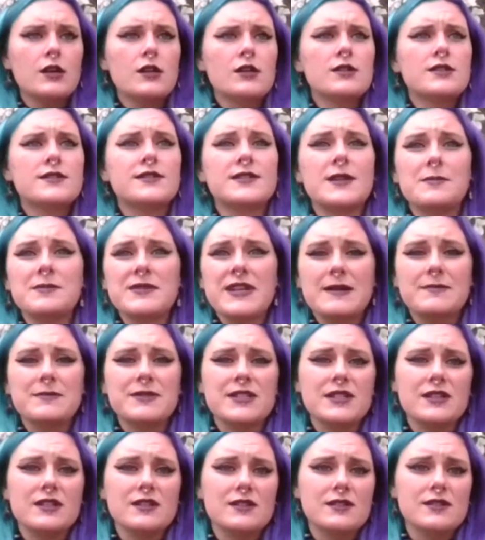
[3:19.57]
Sometimes
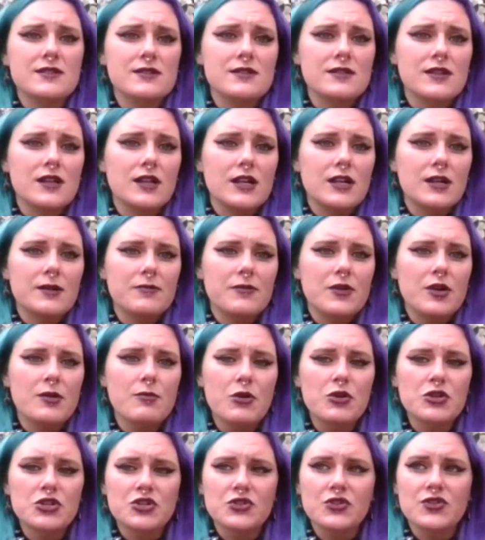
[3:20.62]
these
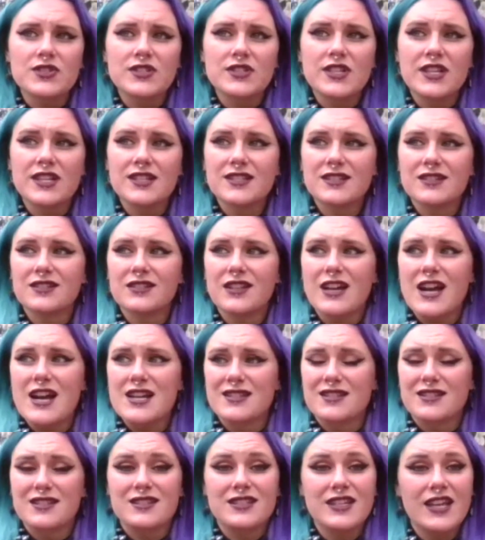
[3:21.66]
emotional states could
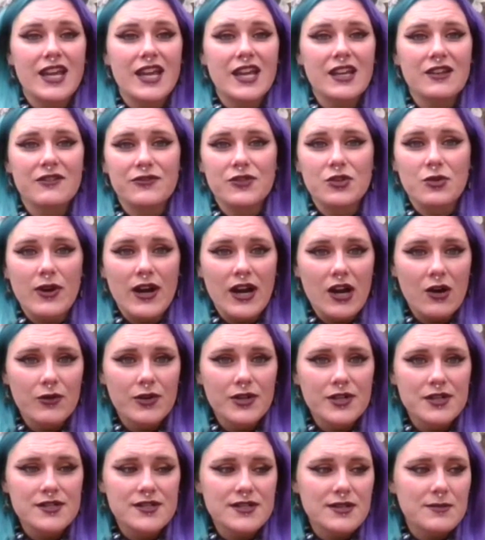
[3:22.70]
last a day, a few
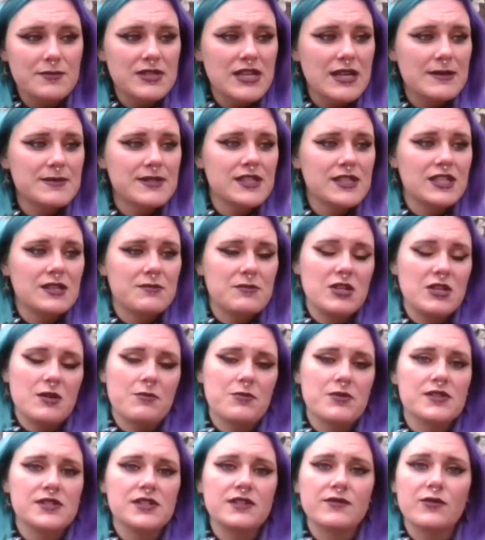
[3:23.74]
hours. Sometimes it could be
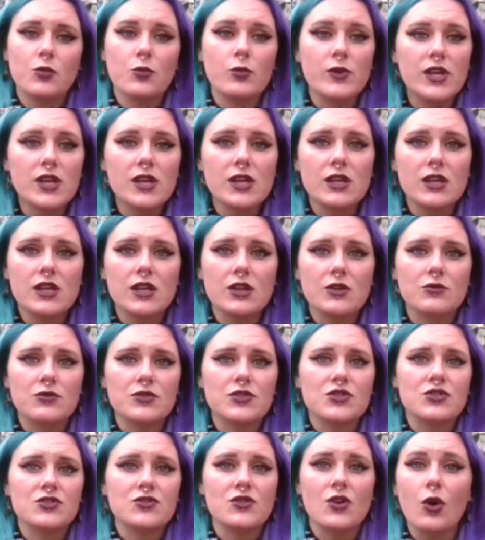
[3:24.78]
upwards of a week. It
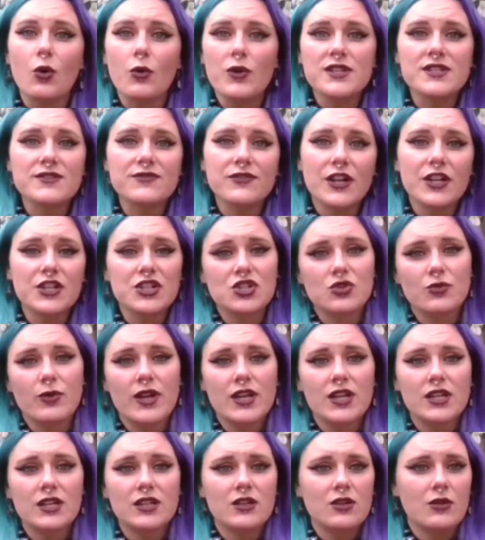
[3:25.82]
always
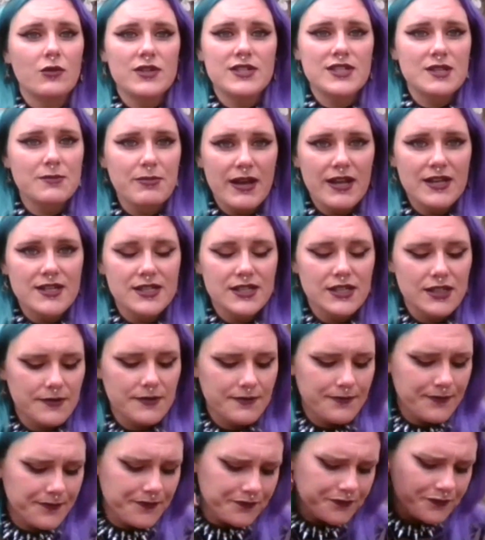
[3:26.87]
fluctuated. It always depended.
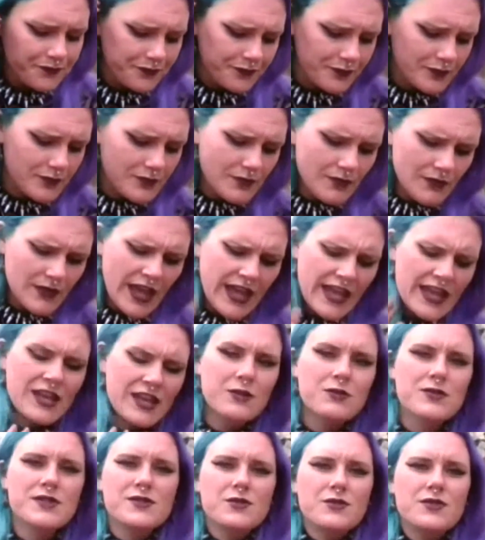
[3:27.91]
And it
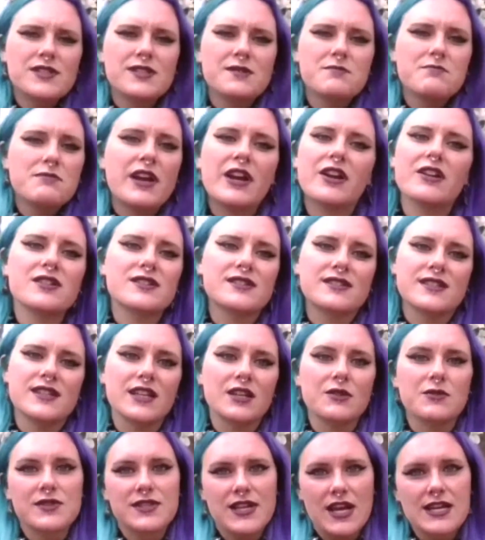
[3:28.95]
was always embarrassing.
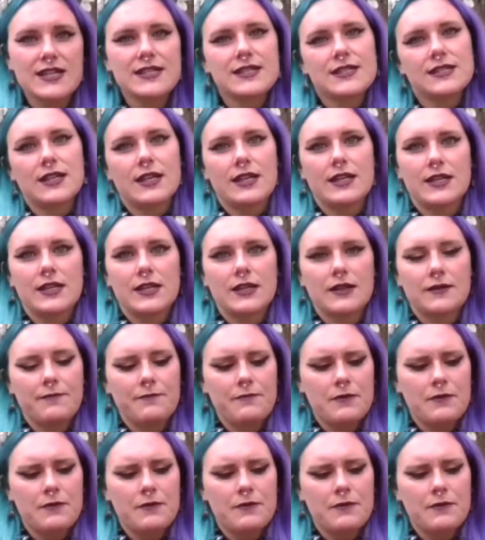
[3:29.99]
It was isolating.